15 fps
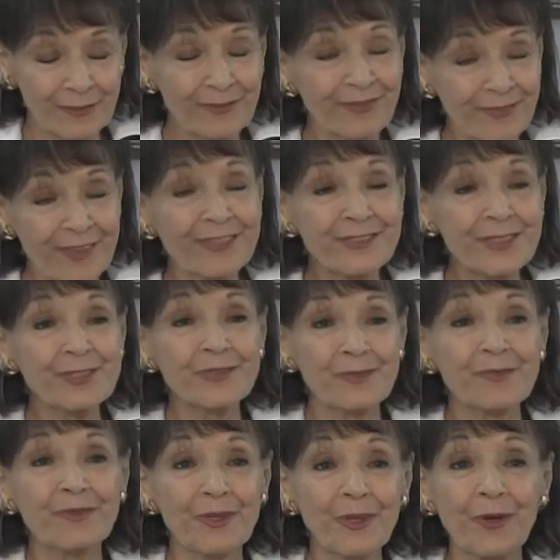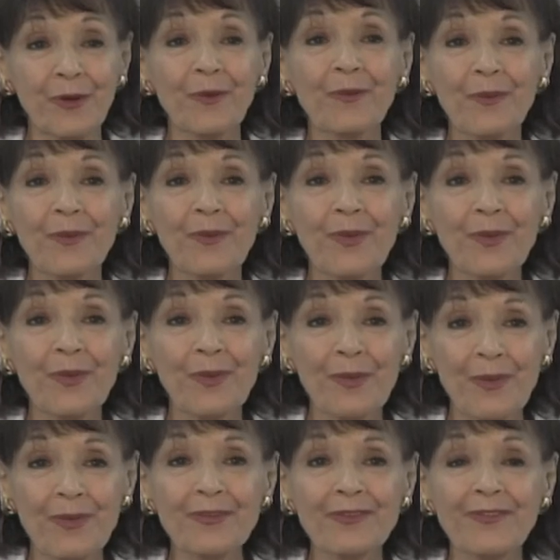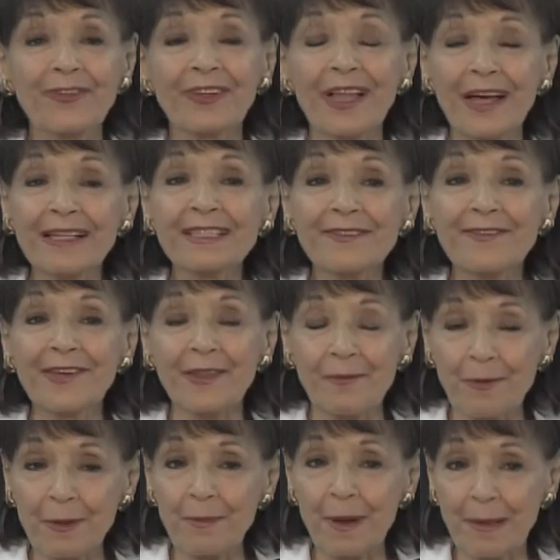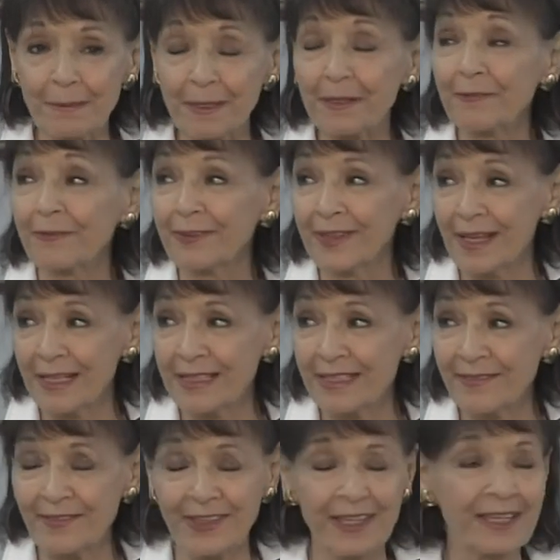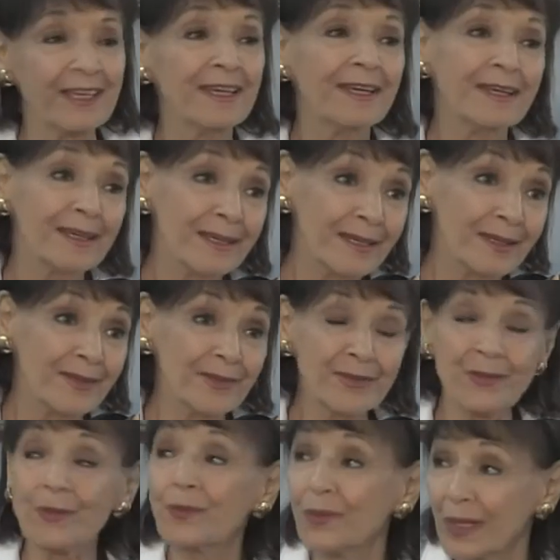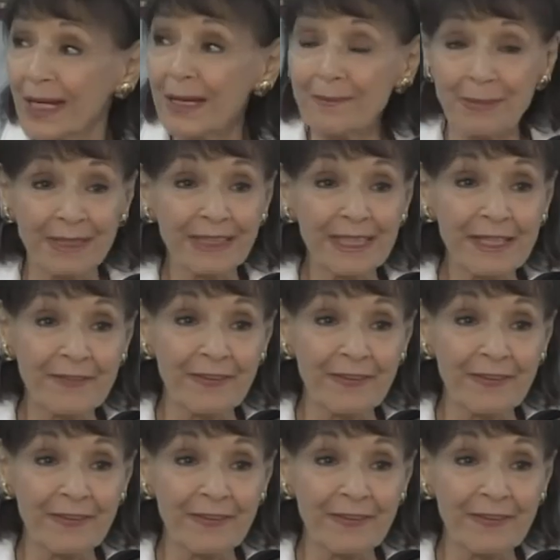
this is, this philosophy, the Republican philosophy, is what I believe